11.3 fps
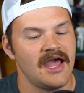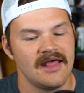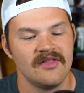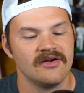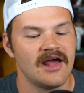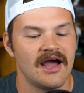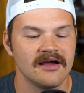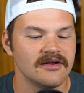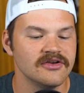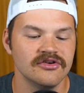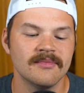and they're not
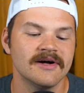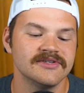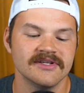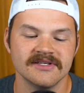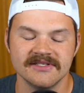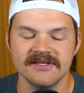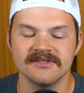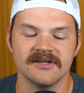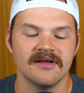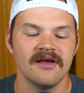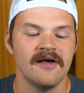going to do much this
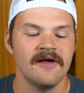season.